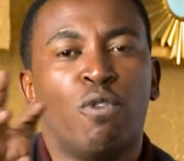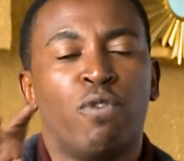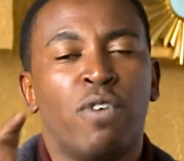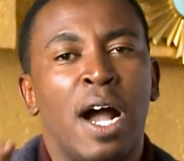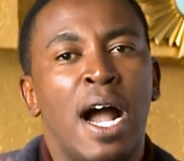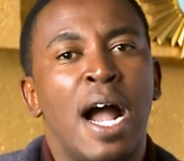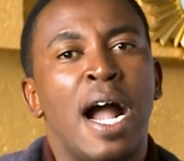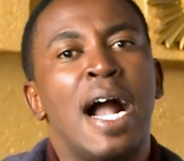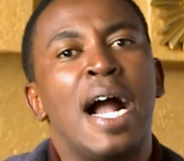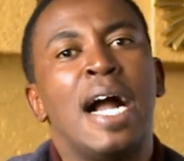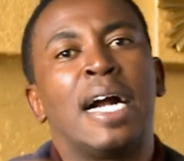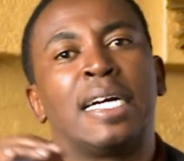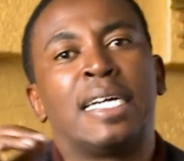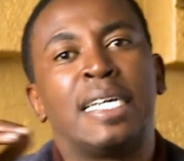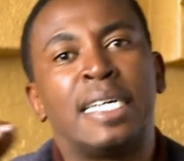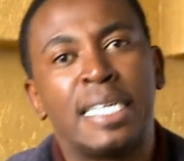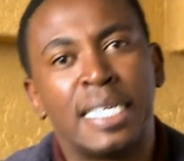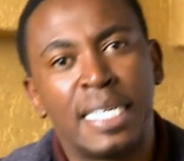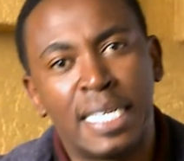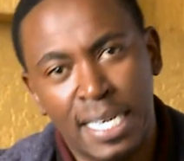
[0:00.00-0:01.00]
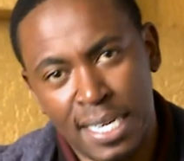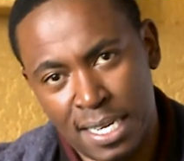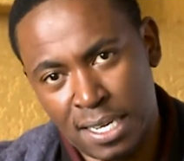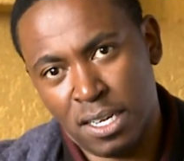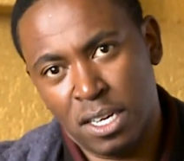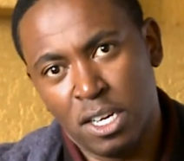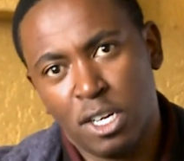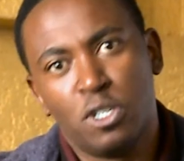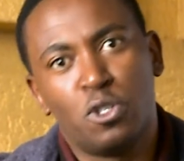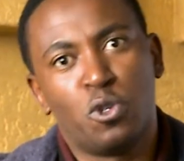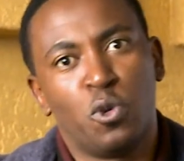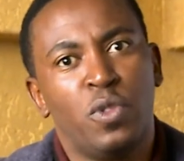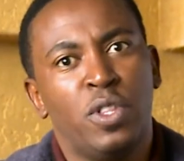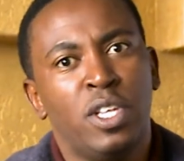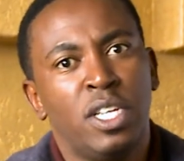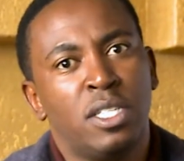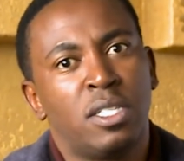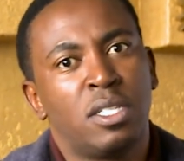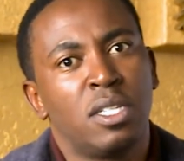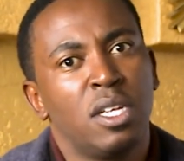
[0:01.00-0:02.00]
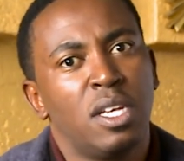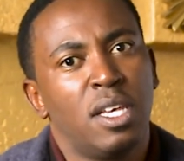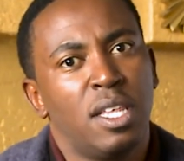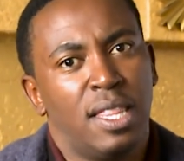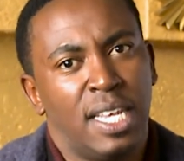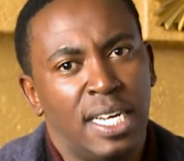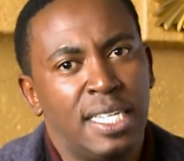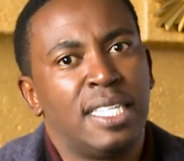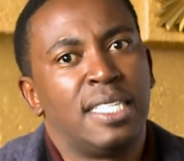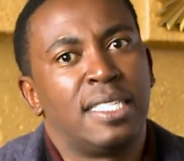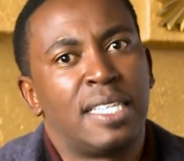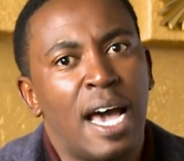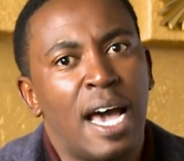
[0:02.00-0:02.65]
of her agreeing to this that is